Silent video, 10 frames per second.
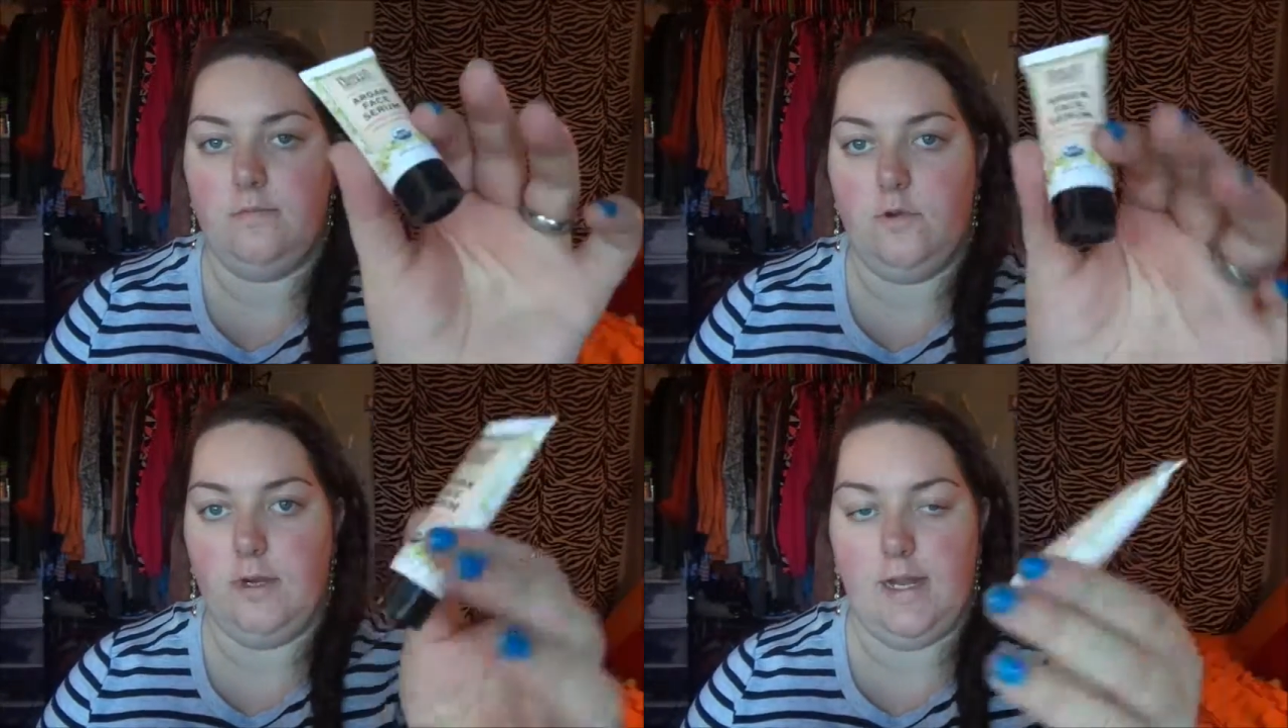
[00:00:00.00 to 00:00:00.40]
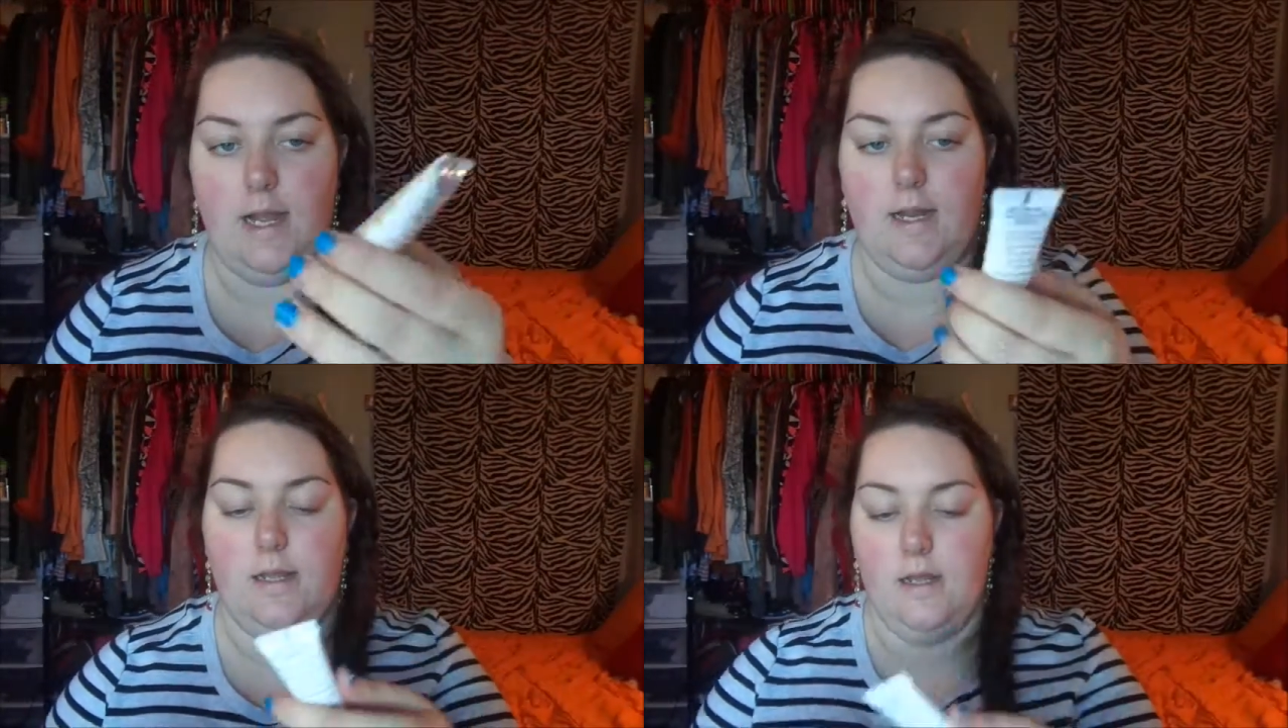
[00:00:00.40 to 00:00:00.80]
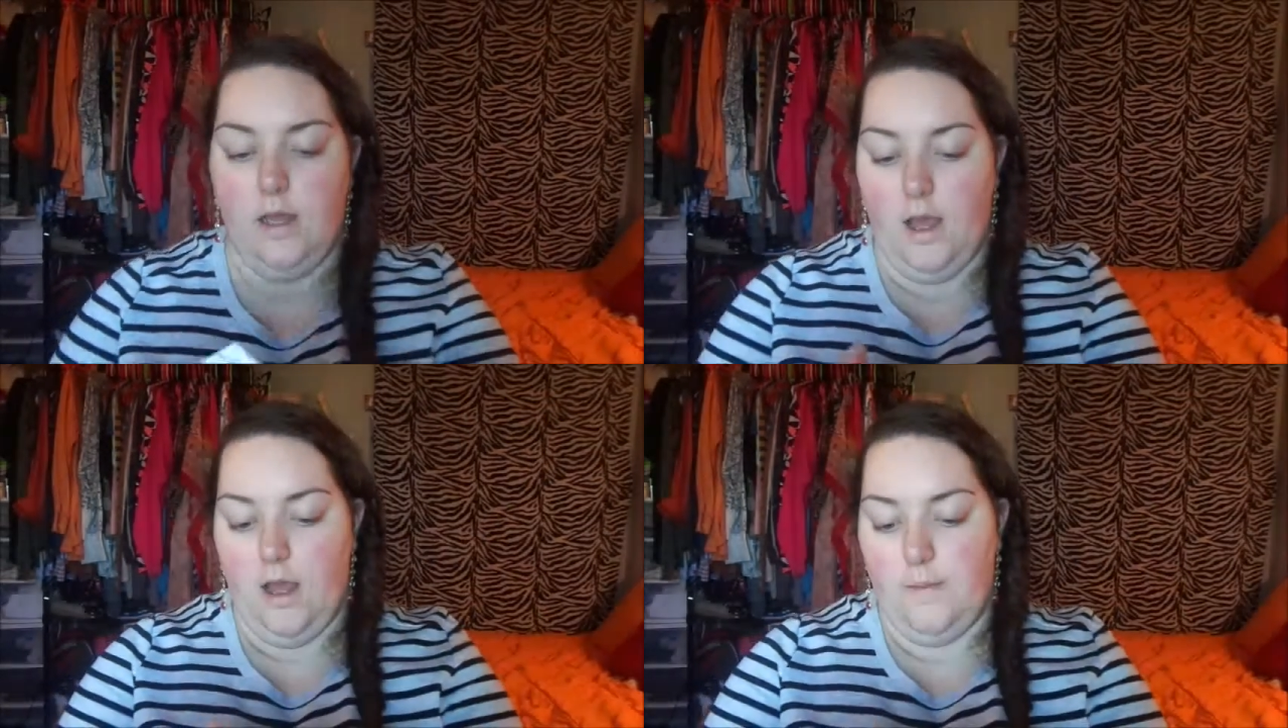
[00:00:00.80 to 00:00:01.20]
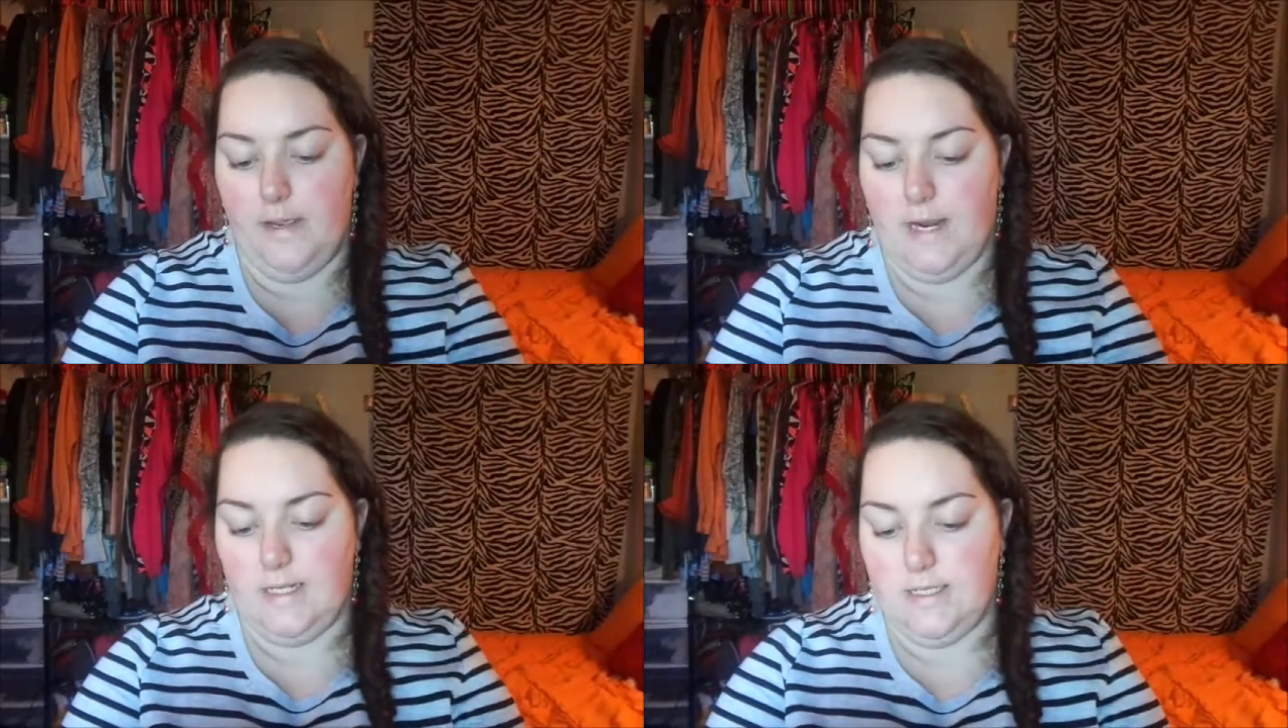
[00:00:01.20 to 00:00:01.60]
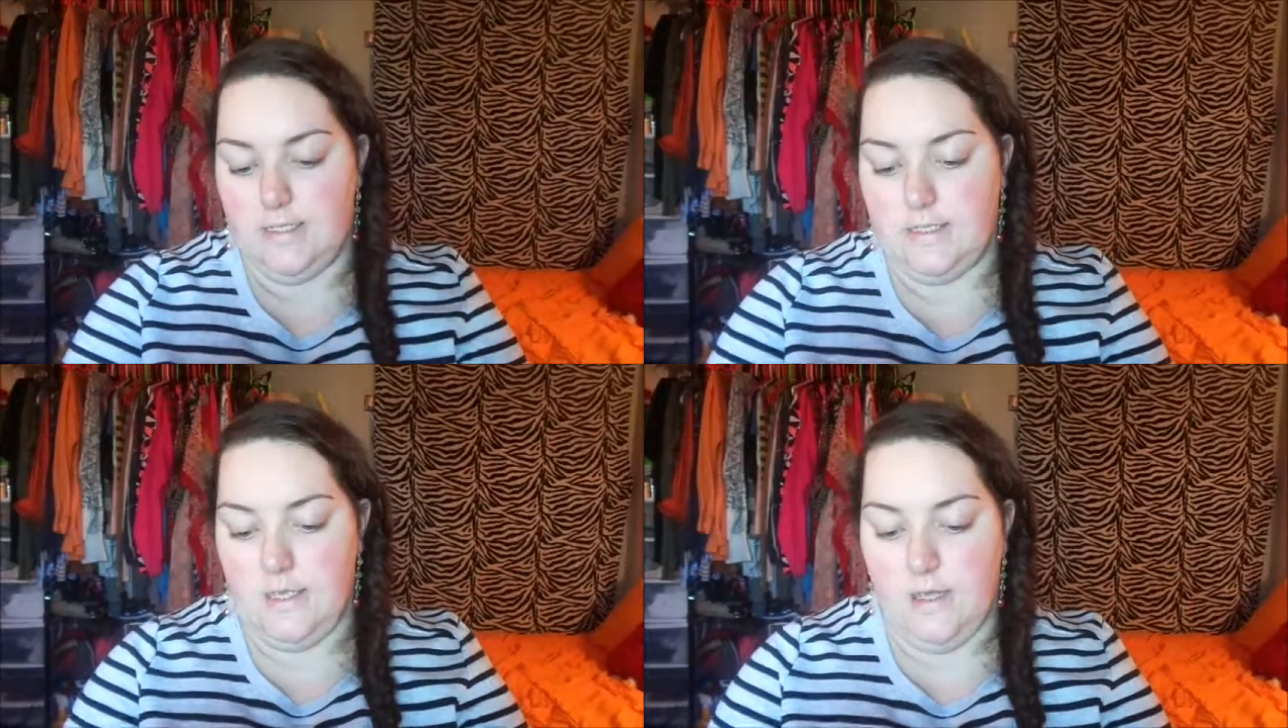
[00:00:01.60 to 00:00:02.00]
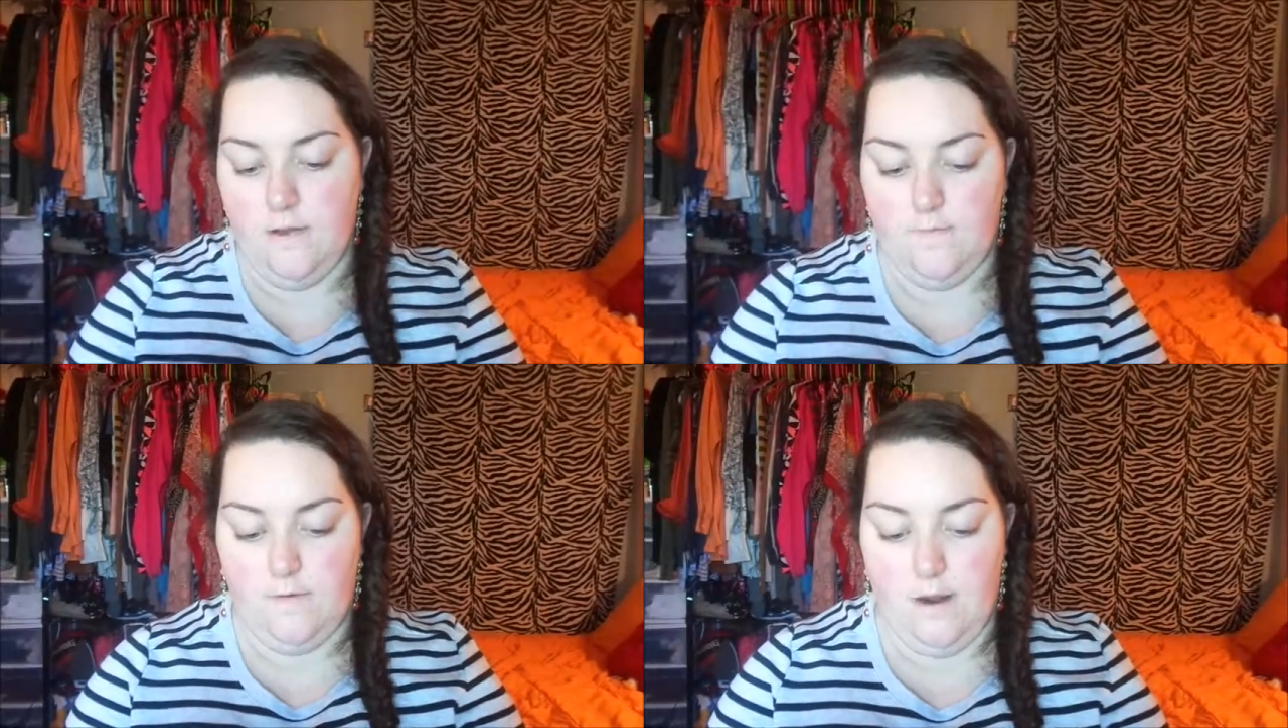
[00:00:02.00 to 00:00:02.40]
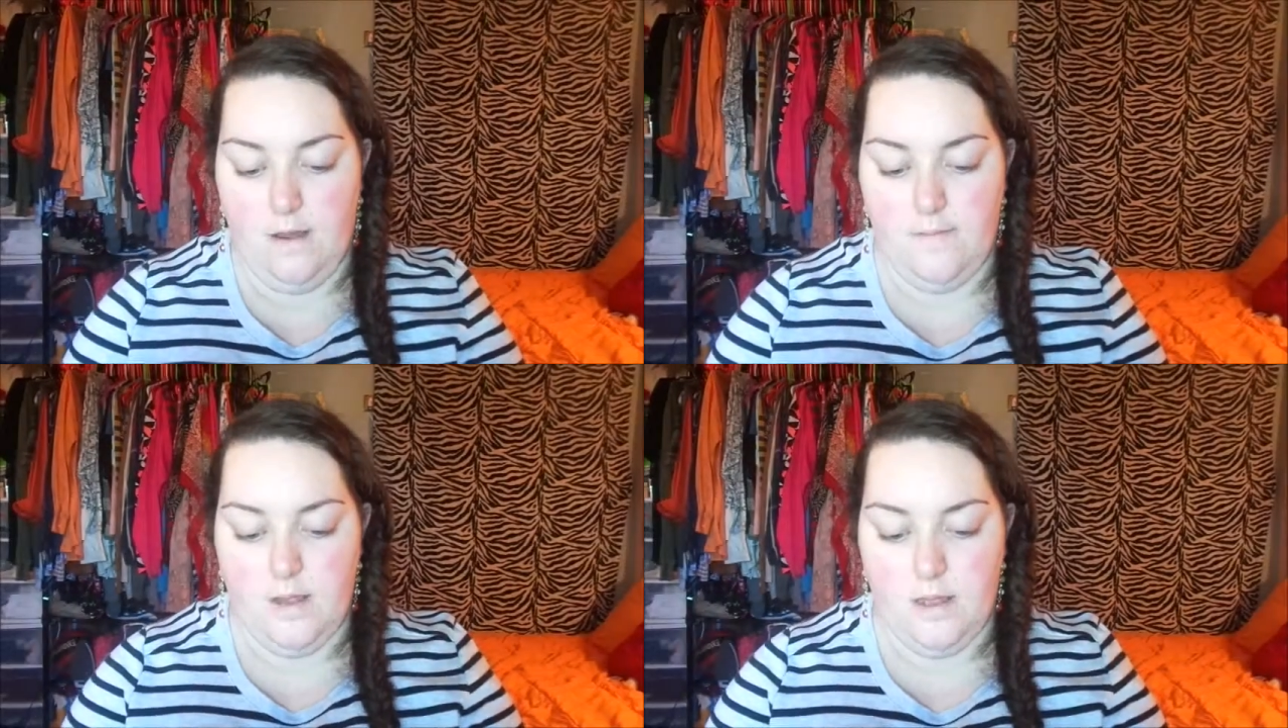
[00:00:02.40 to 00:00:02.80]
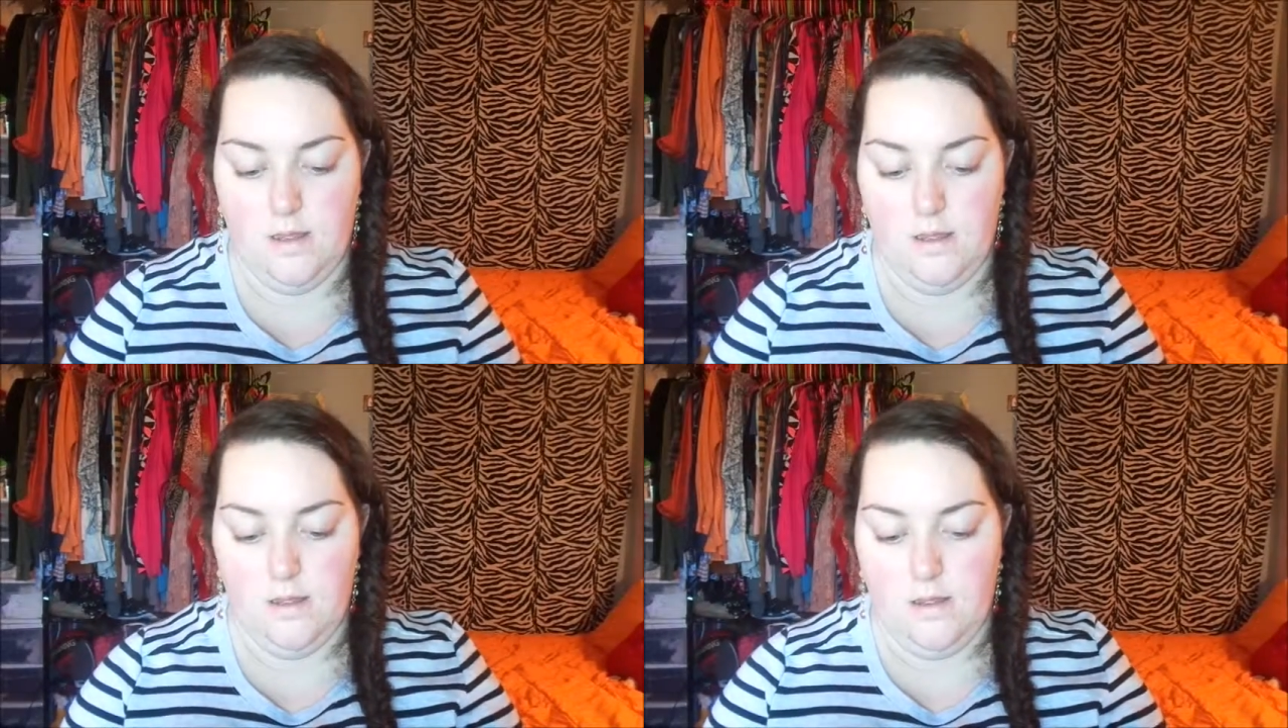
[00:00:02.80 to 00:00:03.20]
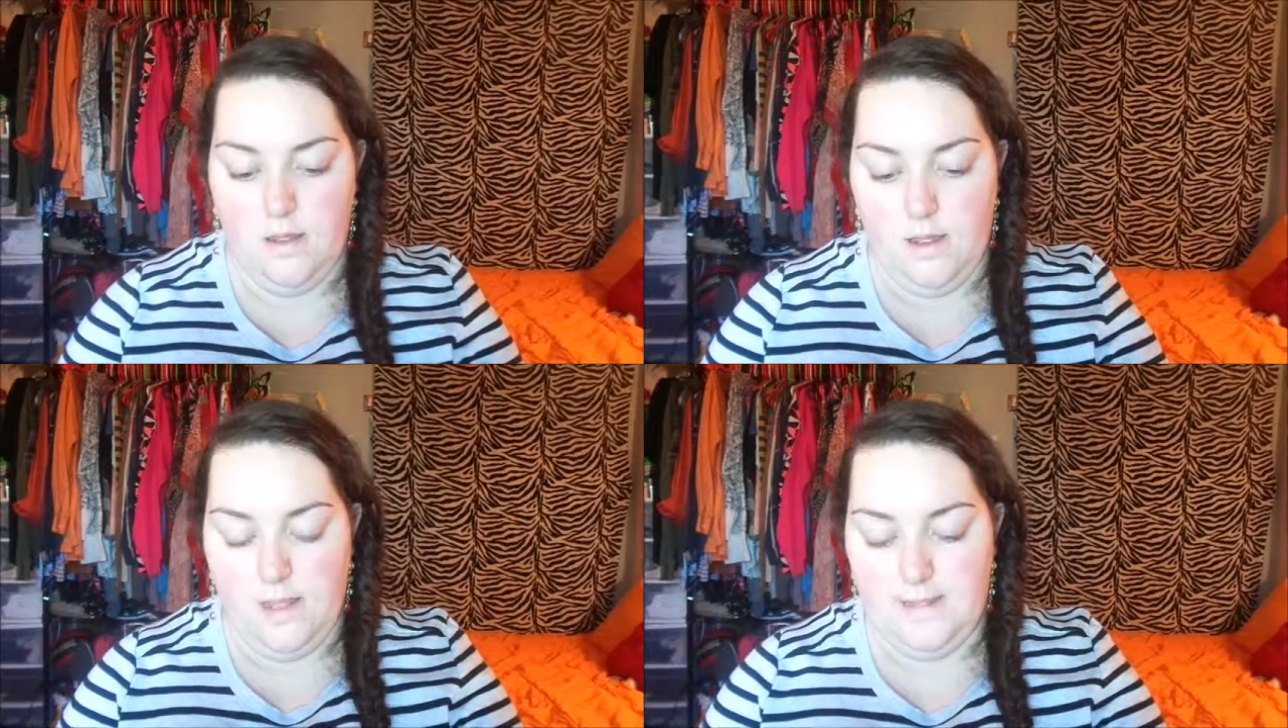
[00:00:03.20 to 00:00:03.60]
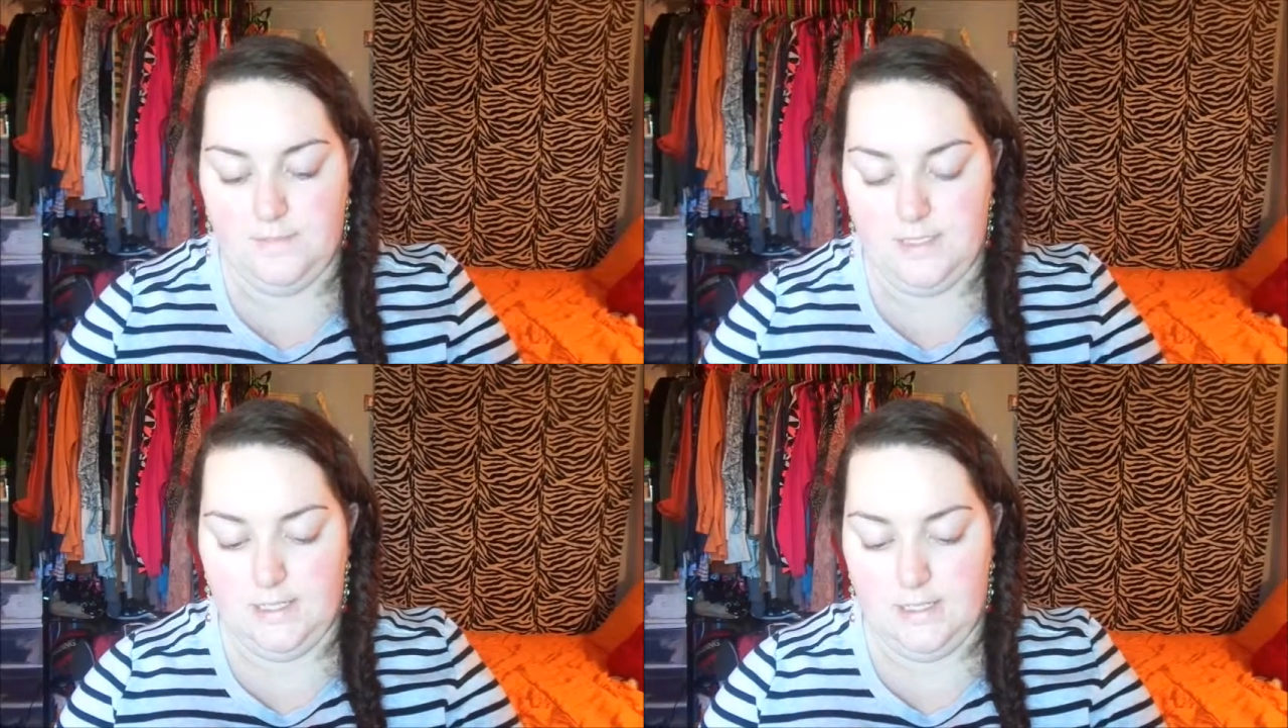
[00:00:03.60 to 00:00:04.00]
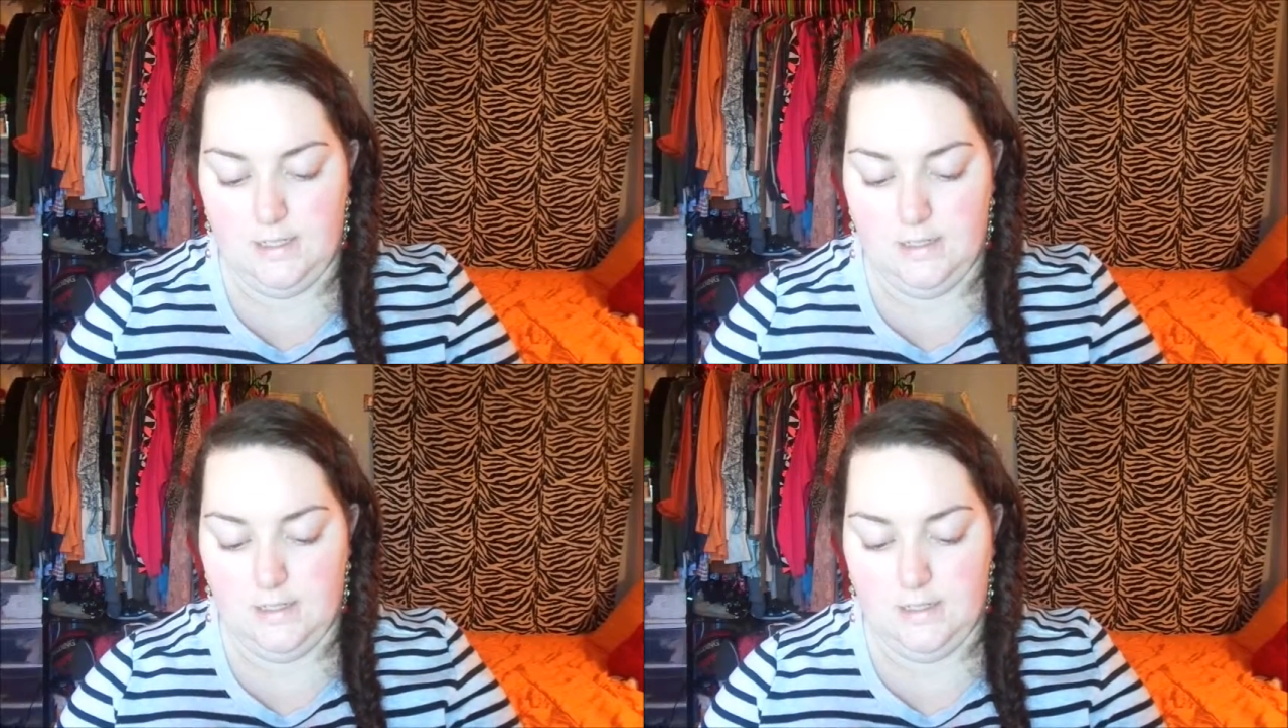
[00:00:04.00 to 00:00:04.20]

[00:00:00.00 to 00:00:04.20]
organic. I got this from Ipsy.